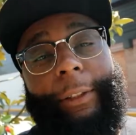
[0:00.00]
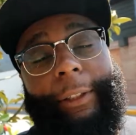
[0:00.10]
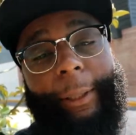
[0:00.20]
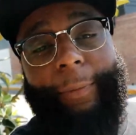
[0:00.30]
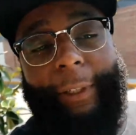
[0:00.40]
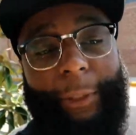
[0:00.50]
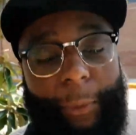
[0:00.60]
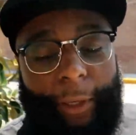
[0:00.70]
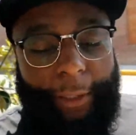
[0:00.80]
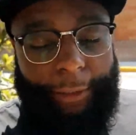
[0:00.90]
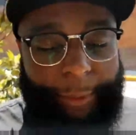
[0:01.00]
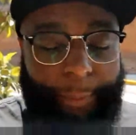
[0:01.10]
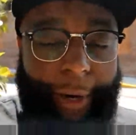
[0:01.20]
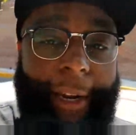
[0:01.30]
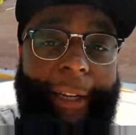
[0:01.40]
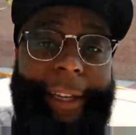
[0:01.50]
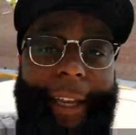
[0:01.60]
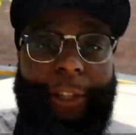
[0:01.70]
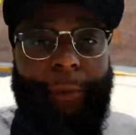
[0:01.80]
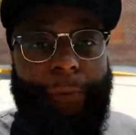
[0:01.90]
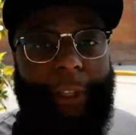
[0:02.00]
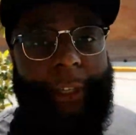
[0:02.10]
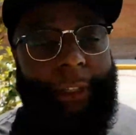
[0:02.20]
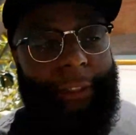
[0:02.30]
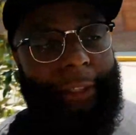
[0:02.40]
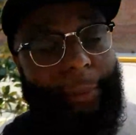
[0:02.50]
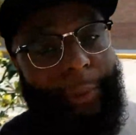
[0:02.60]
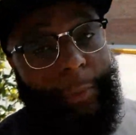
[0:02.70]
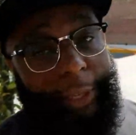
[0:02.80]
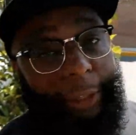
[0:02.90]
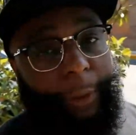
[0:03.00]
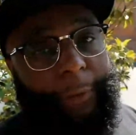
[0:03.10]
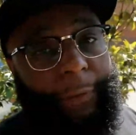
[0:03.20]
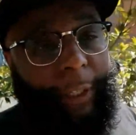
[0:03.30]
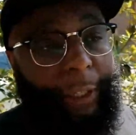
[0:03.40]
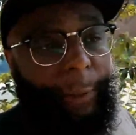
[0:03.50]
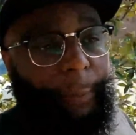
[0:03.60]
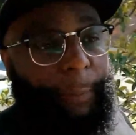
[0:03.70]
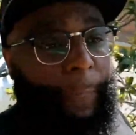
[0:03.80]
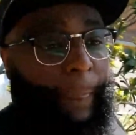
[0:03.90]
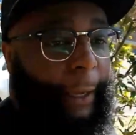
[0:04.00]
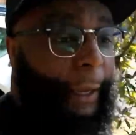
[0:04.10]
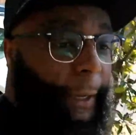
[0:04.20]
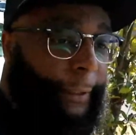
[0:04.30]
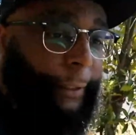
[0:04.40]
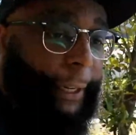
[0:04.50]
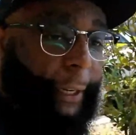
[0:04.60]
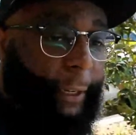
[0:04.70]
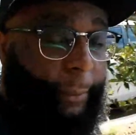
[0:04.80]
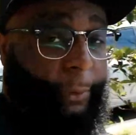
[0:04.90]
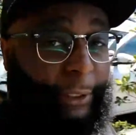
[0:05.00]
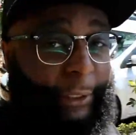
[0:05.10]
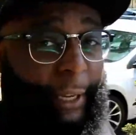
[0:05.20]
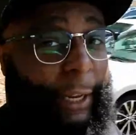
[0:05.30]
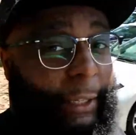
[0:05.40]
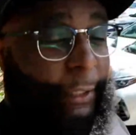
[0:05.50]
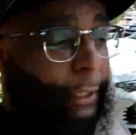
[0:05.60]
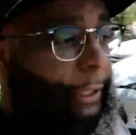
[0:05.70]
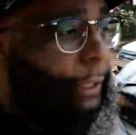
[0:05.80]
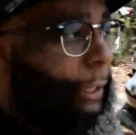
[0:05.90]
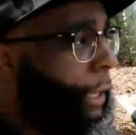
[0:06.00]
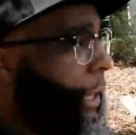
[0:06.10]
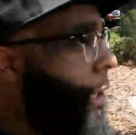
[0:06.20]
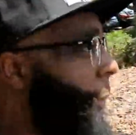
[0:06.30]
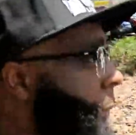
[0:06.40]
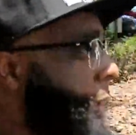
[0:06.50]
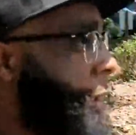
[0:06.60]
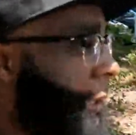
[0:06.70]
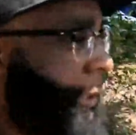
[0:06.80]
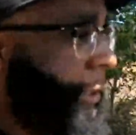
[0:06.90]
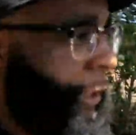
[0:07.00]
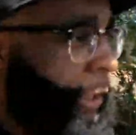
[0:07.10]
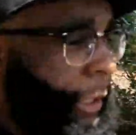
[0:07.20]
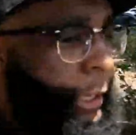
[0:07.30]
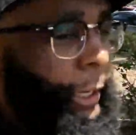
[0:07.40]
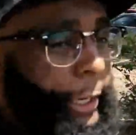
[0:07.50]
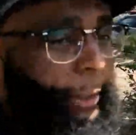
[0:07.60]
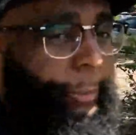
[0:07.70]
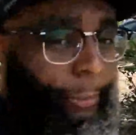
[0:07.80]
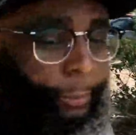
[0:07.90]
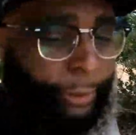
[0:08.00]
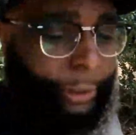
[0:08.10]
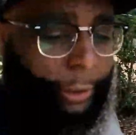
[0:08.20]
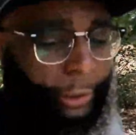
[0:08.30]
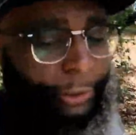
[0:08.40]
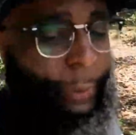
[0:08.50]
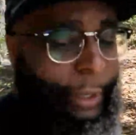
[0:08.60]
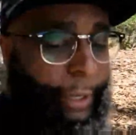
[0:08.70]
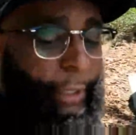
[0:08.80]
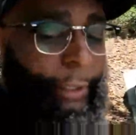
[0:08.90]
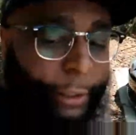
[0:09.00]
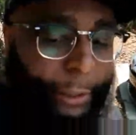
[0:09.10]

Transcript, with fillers: What's up, Fitted Squad? This is Brad, aka 2Fitted, coming to you with another quick video. And today I'm just at the Wendy's with the squad,